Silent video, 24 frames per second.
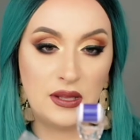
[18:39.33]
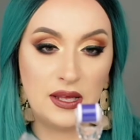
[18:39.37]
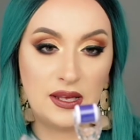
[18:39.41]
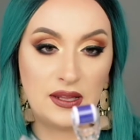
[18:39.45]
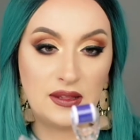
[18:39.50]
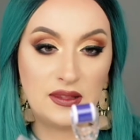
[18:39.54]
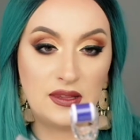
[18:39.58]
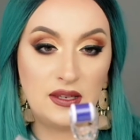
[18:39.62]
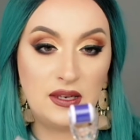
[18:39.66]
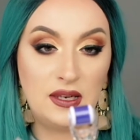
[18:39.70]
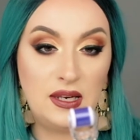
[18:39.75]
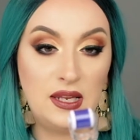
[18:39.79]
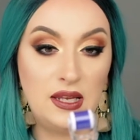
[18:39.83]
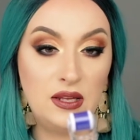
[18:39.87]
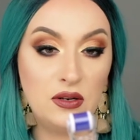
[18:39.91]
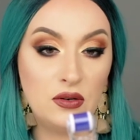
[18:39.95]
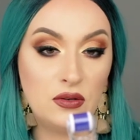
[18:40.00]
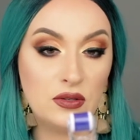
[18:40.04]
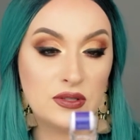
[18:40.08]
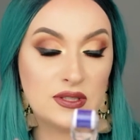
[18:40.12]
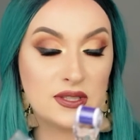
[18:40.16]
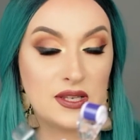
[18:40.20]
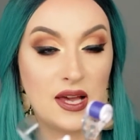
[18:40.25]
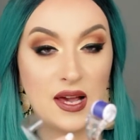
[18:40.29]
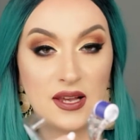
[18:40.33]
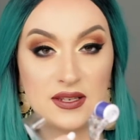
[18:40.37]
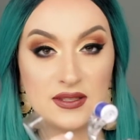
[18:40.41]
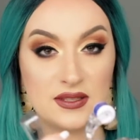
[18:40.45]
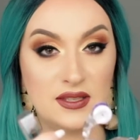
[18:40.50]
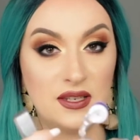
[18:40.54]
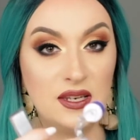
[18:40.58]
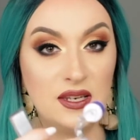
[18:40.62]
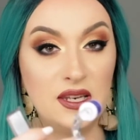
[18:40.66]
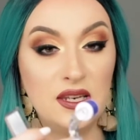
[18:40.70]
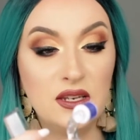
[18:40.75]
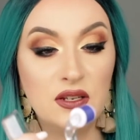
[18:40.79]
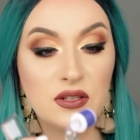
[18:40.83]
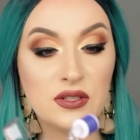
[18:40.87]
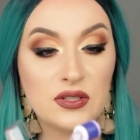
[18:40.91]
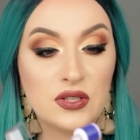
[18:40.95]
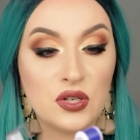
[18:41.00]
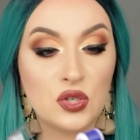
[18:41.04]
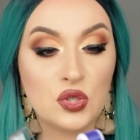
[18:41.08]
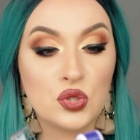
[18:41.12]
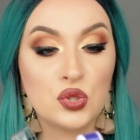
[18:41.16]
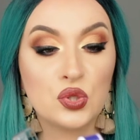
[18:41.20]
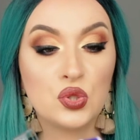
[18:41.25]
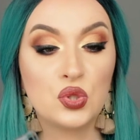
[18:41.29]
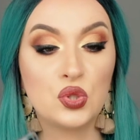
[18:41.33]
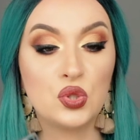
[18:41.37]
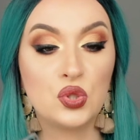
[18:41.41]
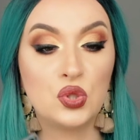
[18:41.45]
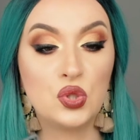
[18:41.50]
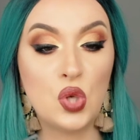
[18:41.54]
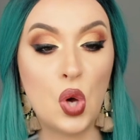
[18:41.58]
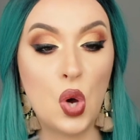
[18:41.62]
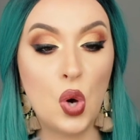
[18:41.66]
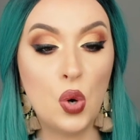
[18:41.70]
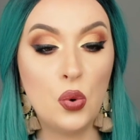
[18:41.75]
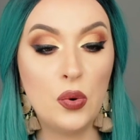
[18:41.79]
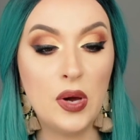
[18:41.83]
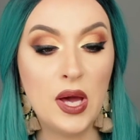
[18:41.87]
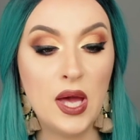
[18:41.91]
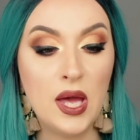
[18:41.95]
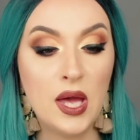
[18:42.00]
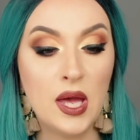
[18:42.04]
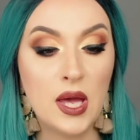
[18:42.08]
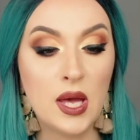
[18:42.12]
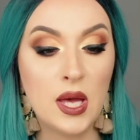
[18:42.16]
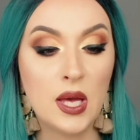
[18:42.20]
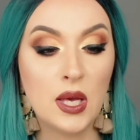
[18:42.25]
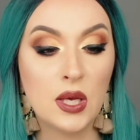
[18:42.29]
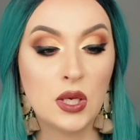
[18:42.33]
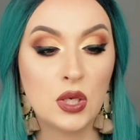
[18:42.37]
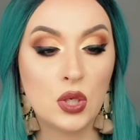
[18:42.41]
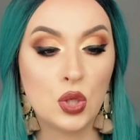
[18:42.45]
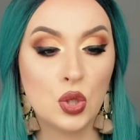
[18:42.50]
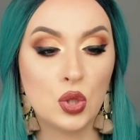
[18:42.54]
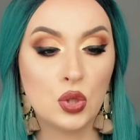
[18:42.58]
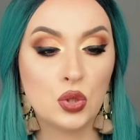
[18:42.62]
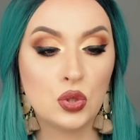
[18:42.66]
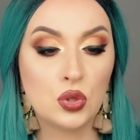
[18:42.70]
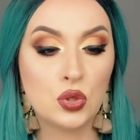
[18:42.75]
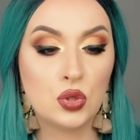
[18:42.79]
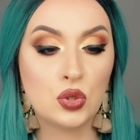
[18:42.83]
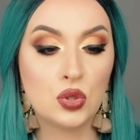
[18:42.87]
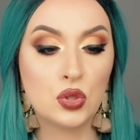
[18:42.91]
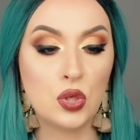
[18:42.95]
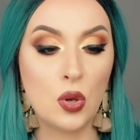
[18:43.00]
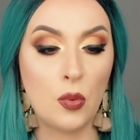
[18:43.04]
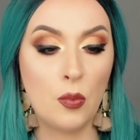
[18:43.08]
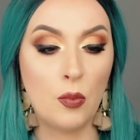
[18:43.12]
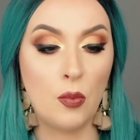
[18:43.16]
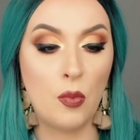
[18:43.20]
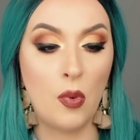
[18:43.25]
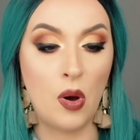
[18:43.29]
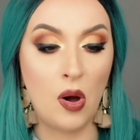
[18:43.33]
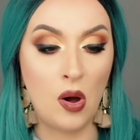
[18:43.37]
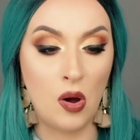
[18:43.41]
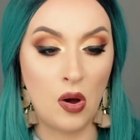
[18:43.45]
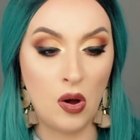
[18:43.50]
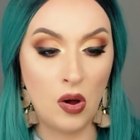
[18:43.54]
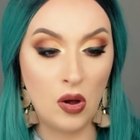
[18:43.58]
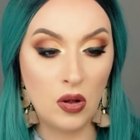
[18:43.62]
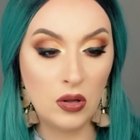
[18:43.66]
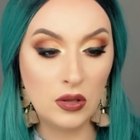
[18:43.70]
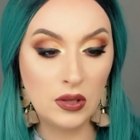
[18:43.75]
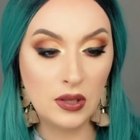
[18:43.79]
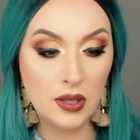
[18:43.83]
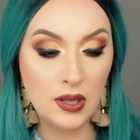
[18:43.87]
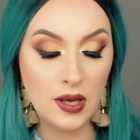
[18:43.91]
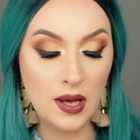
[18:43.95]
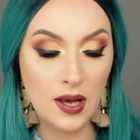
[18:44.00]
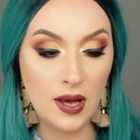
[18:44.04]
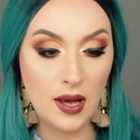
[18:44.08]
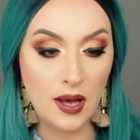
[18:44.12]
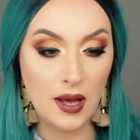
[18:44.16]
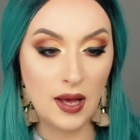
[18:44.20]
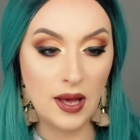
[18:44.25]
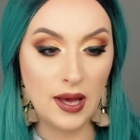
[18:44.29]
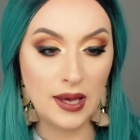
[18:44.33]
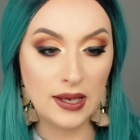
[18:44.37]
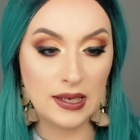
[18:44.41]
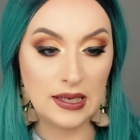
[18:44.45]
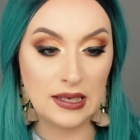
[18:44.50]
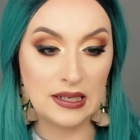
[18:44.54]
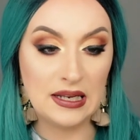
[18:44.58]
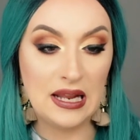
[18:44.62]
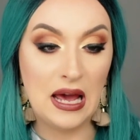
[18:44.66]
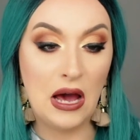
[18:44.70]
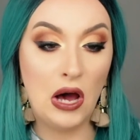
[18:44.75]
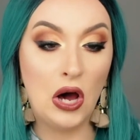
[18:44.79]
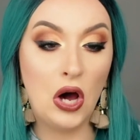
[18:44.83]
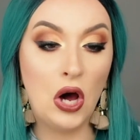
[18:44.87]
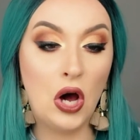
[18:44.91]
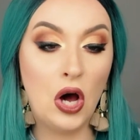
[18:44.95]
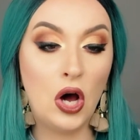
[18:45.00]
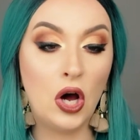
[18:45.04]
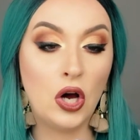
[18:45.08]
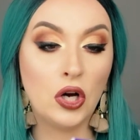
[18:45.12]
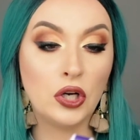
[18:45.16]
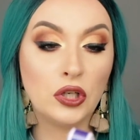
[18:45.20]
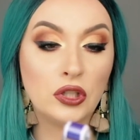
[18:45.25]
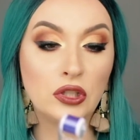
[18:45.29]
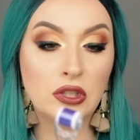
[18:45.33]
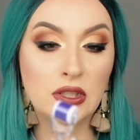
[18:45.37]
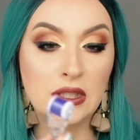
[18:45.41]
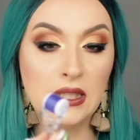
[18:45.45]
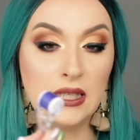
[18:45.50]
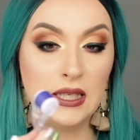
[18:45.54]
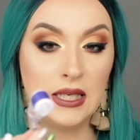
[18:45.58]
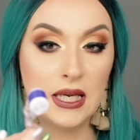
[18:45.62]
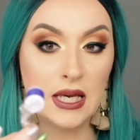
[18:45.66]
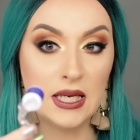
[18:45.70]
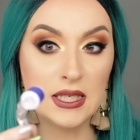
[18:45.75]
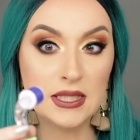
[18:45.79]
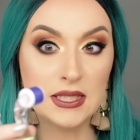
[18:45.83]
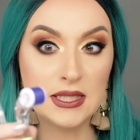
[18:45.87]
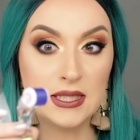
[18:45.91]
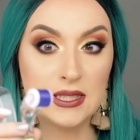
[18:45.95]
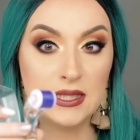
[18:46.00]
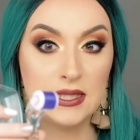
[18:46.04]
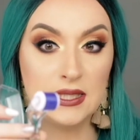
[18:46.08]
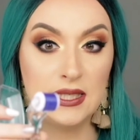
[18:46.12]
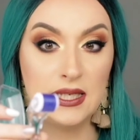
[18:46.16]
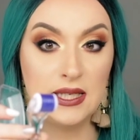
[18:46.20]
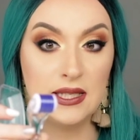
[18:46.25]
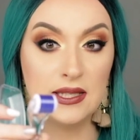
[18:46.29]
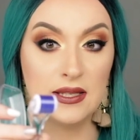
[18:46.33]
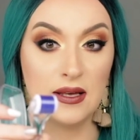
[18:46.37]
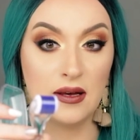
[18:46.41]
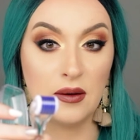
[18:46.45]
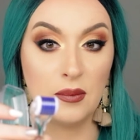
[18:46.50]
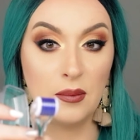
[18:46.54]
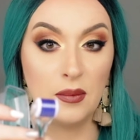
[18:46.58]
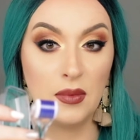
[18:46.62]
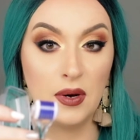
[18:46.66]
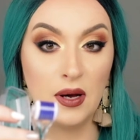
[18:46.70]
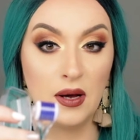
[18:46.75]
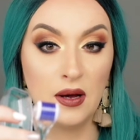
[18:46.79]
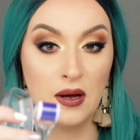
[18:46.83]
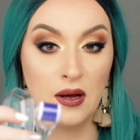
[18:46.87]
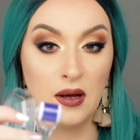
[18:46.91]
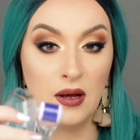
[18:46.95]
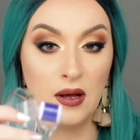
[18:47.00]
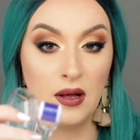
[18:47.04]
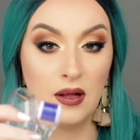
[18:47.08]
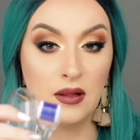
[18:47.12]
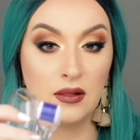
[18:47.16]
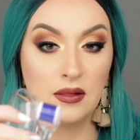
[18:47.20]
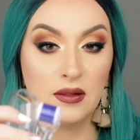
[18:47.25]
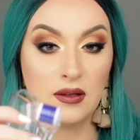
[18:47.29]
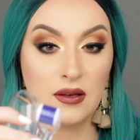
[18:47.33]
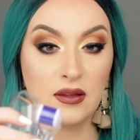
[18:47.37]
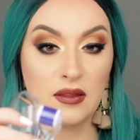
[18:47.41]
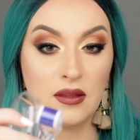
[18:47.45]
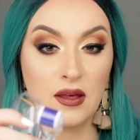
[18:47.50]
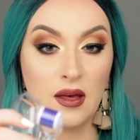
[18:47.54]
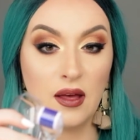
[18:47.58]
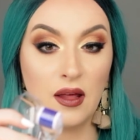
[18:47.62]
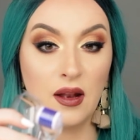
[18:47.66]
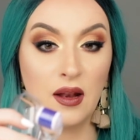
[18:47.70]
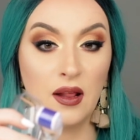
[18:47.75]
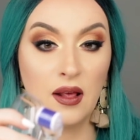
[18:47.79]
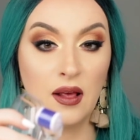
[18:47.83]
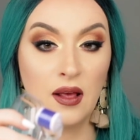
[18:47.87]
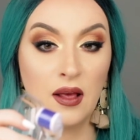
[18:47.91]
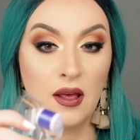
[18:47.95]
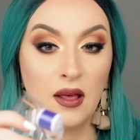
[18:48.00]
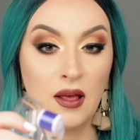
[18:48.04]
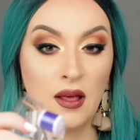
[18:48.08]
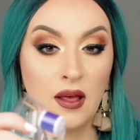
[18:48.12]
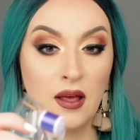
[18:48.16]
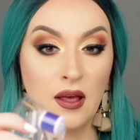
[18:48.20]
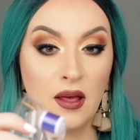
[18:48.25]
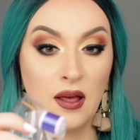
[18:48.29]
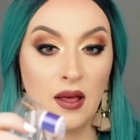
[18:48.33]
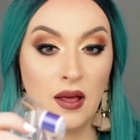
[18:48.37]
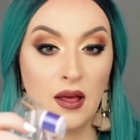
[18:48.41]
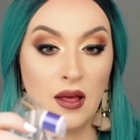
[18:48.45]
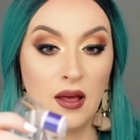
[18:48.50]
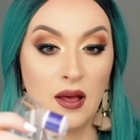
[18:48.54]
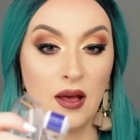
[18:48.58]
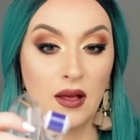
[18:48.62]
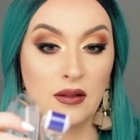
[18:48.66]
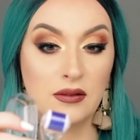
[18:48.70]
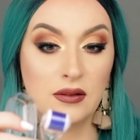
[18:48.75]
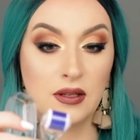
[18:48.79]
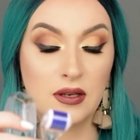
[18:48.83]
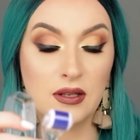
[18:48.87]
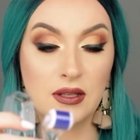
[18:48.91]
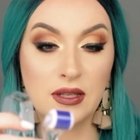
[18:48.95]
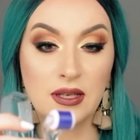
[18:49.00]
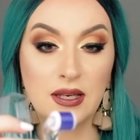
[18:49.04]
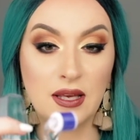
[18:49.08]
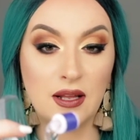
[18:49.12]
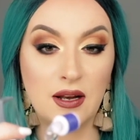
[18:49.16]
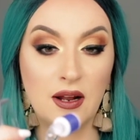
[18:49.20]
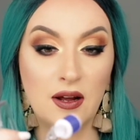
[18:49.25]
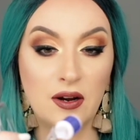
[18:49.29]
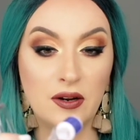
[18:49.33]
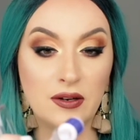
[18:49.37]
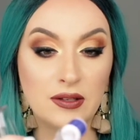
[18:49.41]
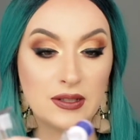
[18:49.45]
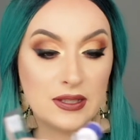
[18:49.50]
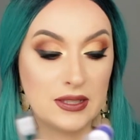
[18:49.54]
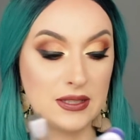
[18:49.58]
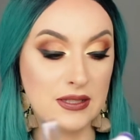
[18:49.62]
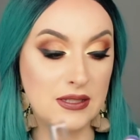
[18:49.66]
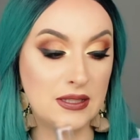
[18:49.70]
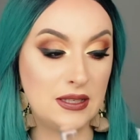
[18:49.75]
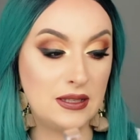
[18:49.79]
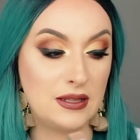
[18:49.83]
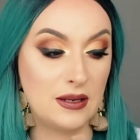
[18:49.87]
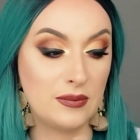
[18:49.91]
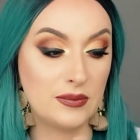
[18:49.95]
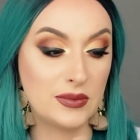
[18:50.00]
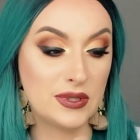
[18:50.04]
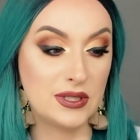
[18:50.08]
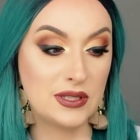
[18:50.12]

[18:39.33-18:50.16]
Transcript: Like the needles, guys, the needles are so small, I can hardly see them. Look at that. I literally can hardly see them.